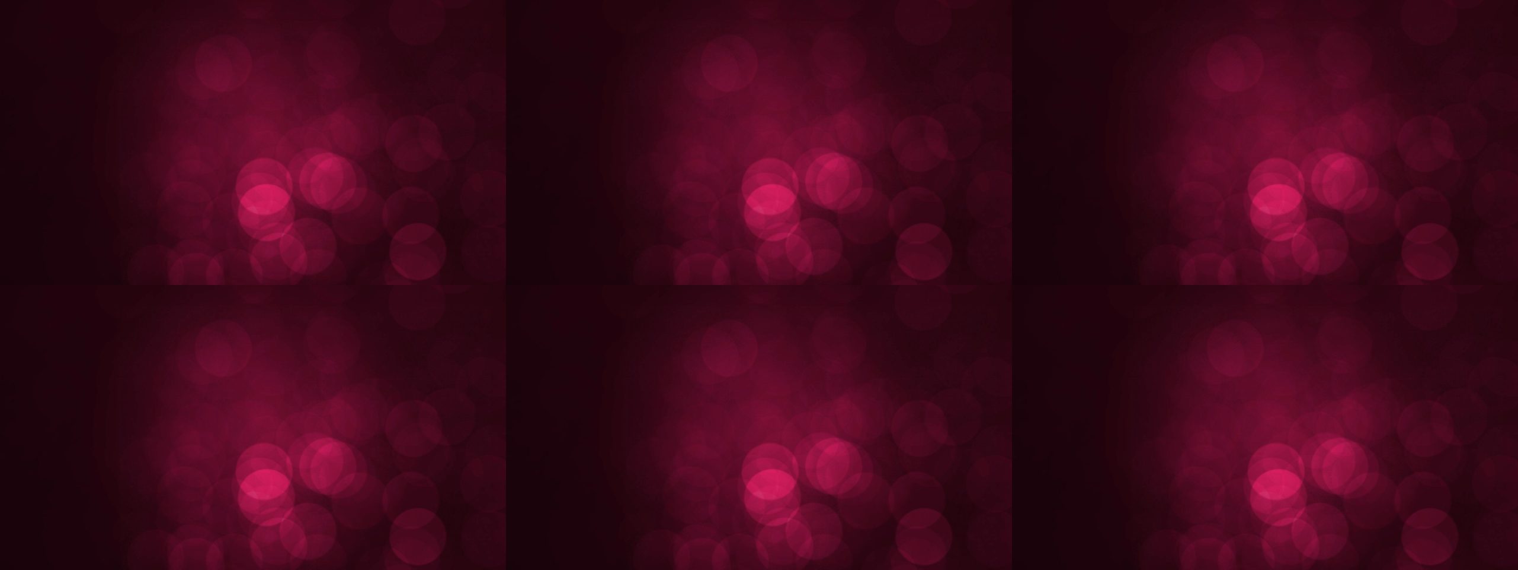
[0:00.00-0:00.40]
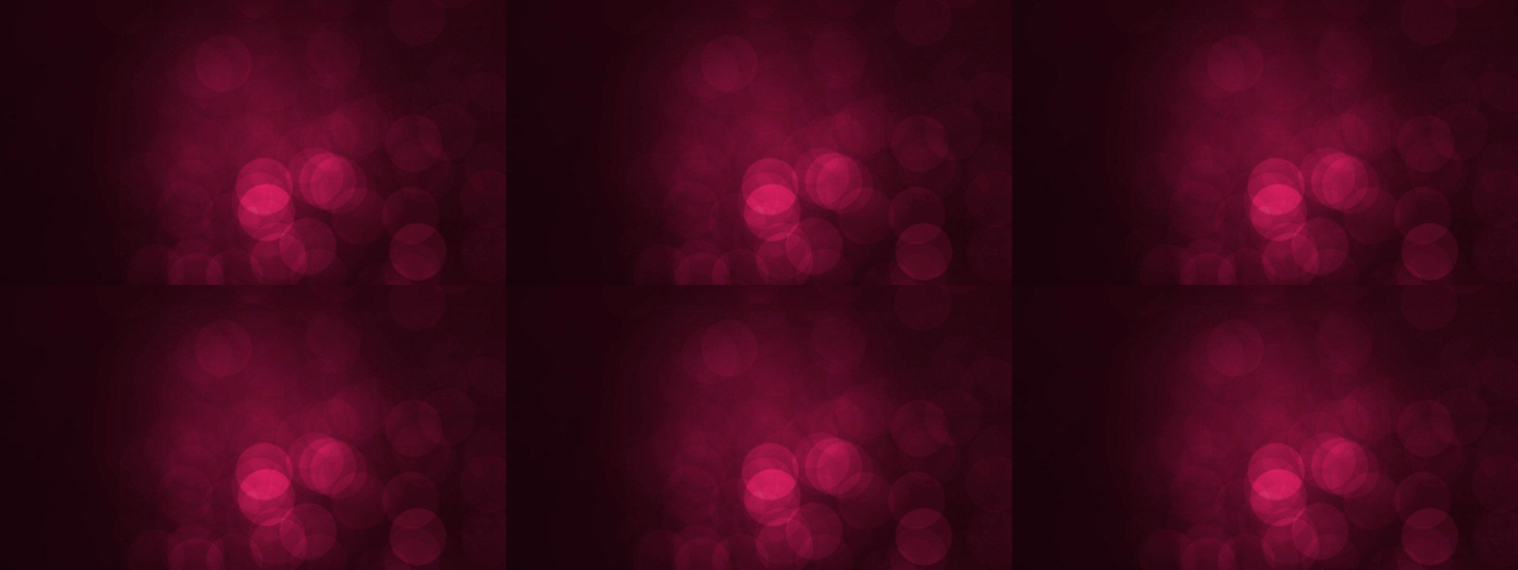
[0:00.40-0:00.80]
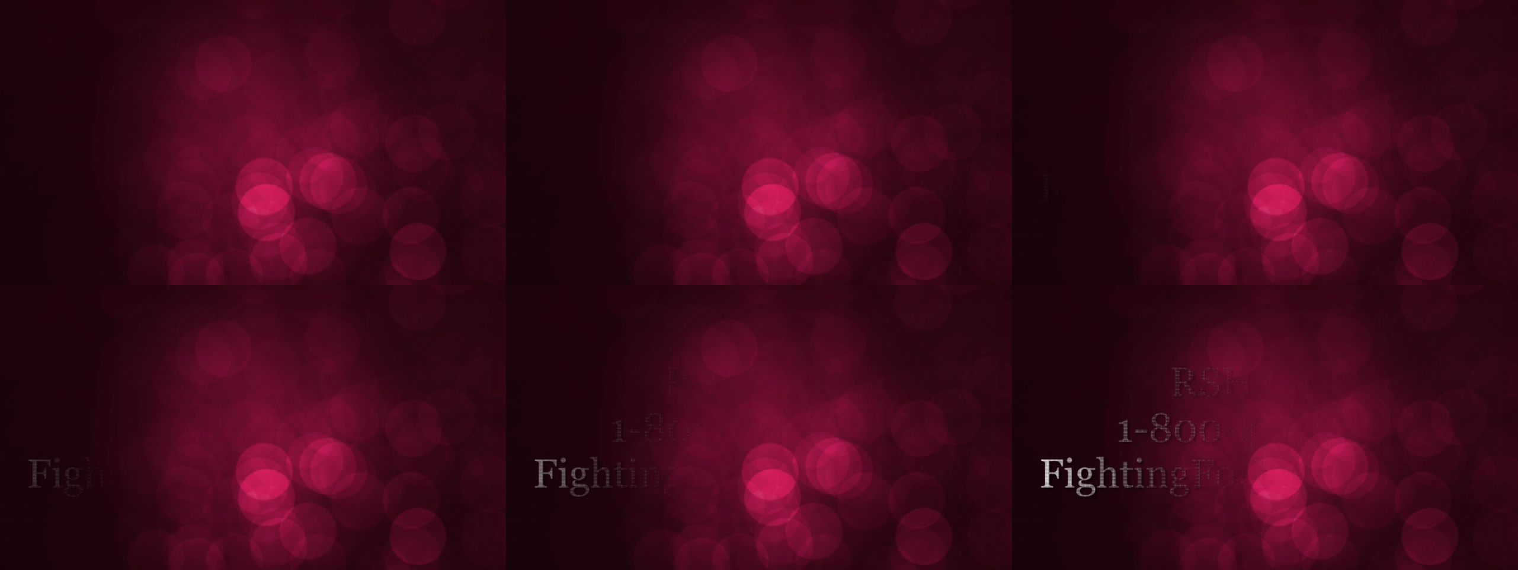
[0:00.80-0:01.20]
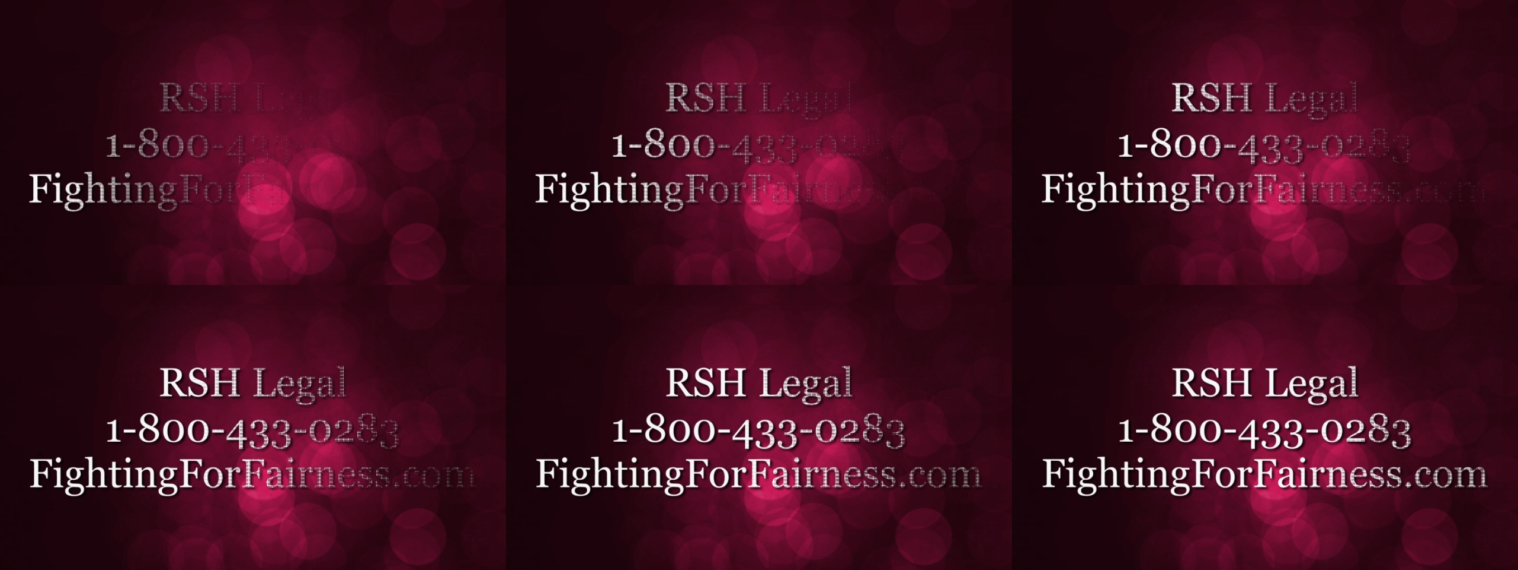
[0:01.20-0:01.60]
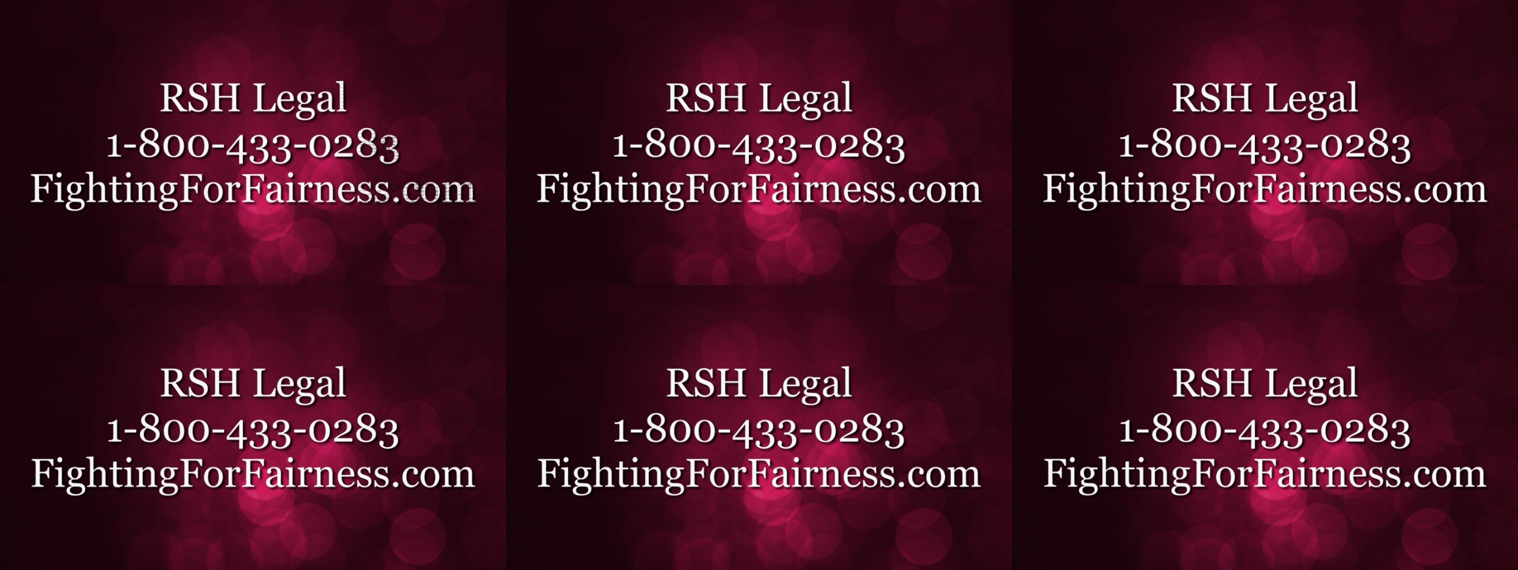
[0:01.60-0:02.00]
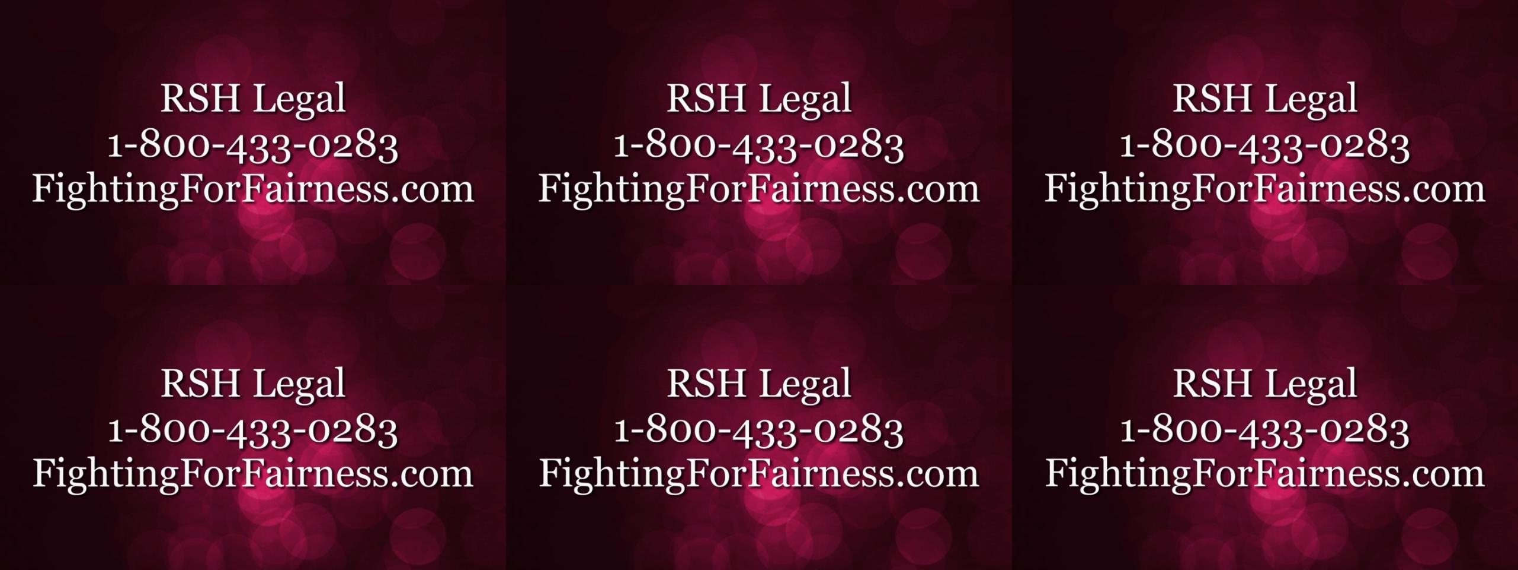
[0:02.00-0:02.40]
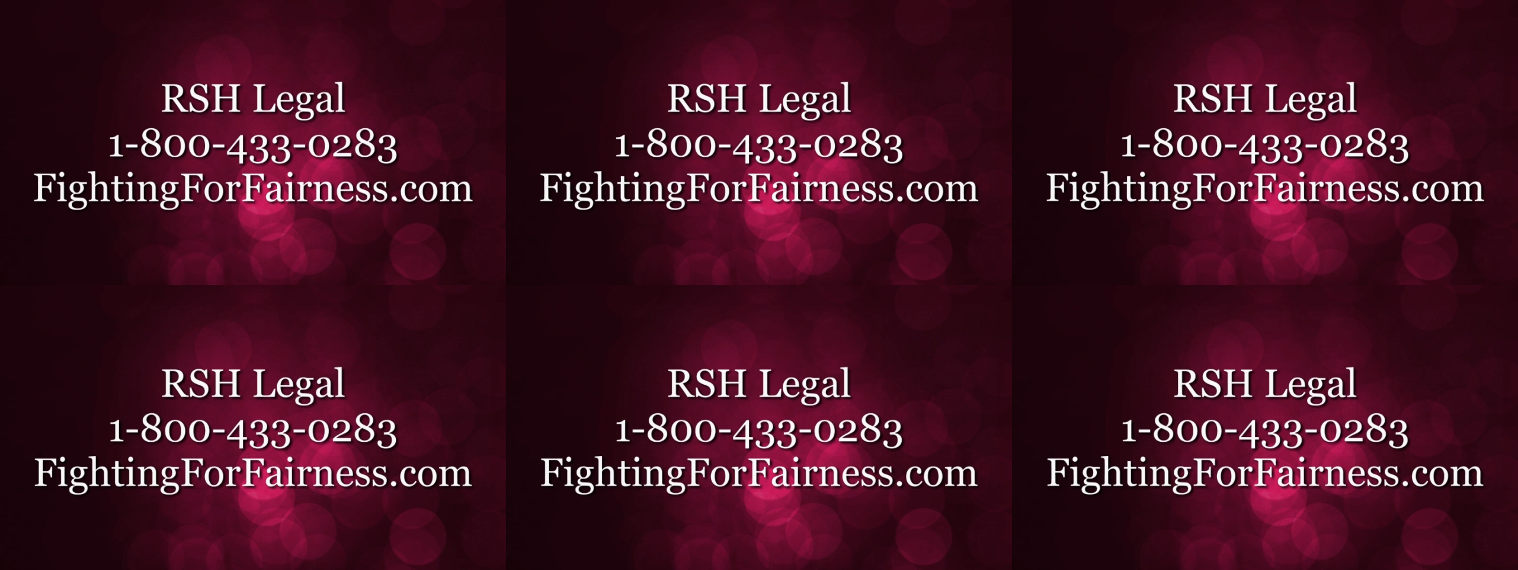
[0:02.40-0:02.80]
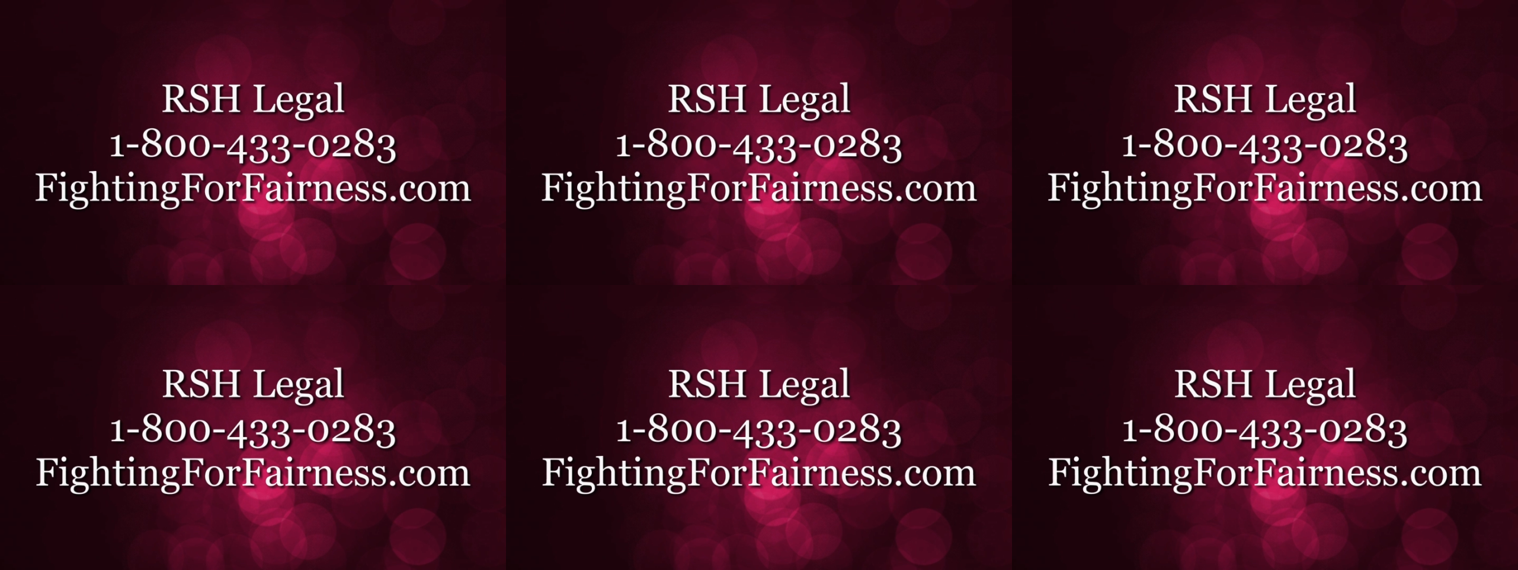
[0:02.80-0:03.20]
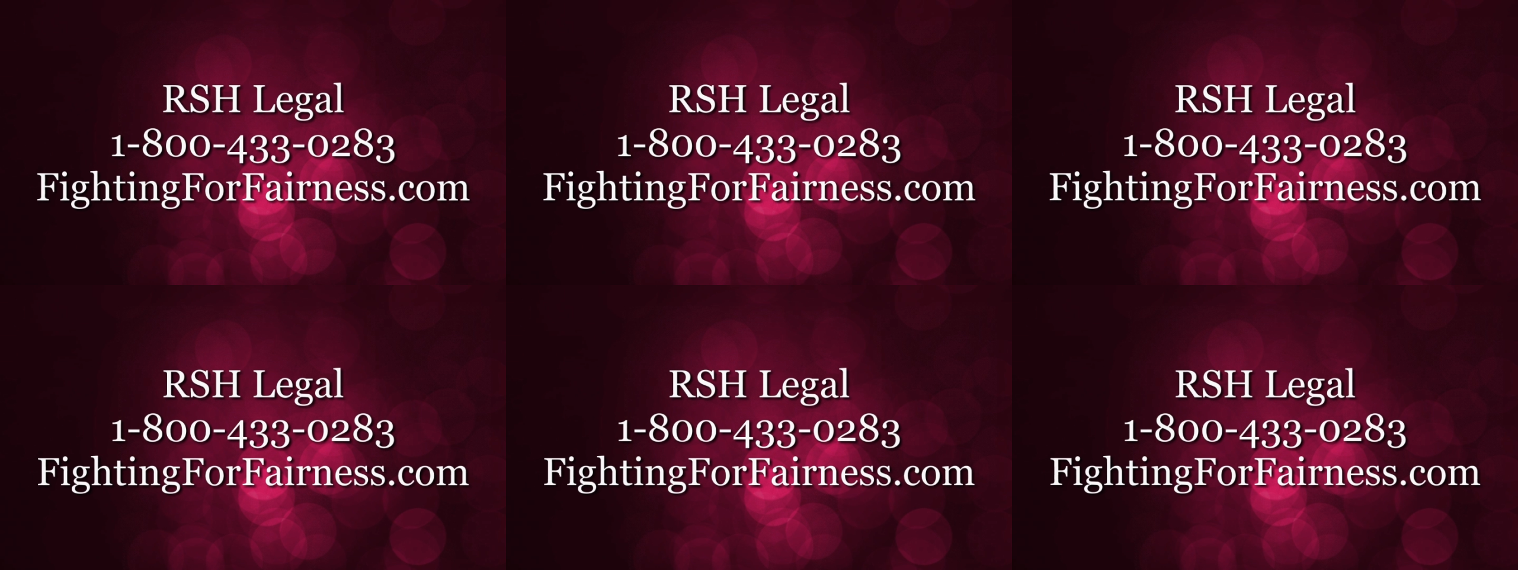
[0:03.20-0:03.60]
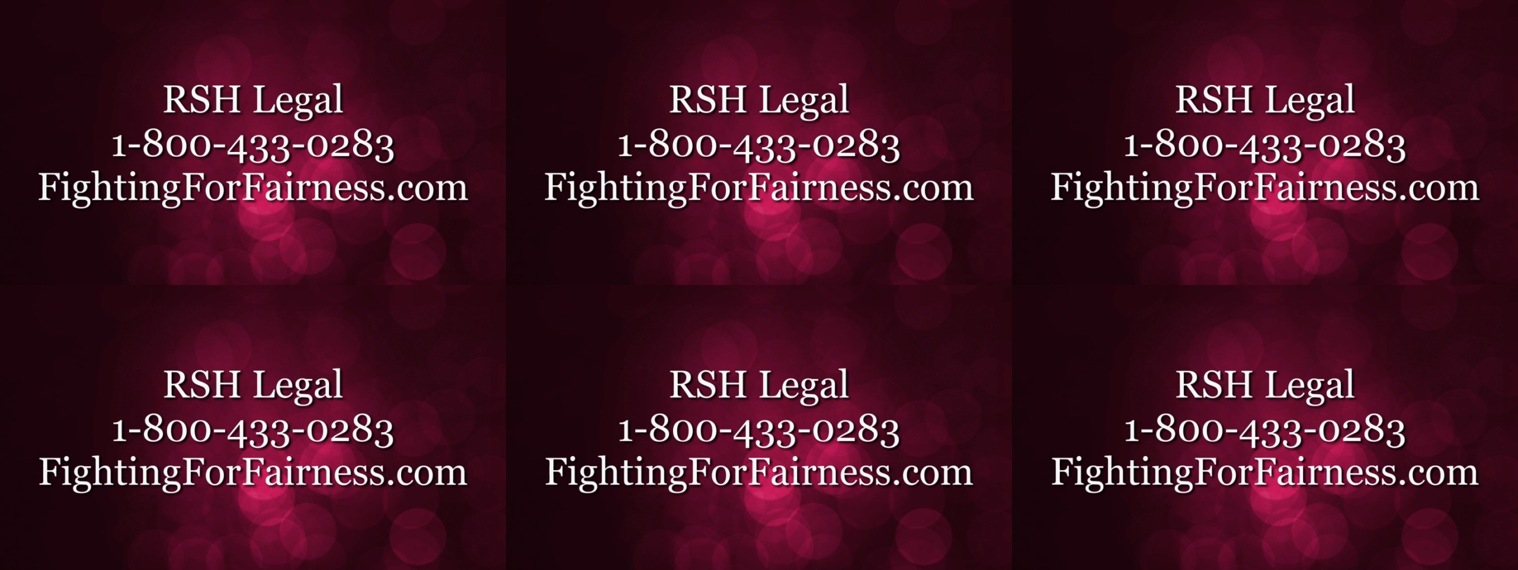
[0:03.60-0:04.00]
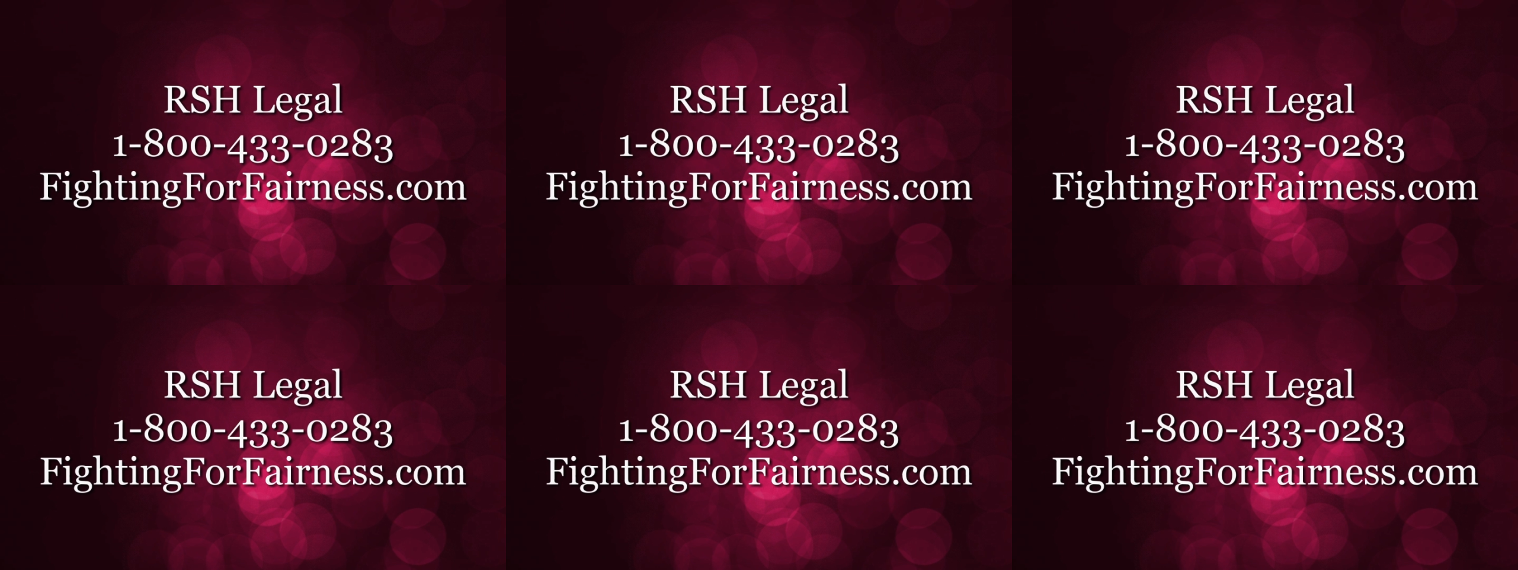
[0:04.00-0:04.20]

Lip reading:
(no speaker visible)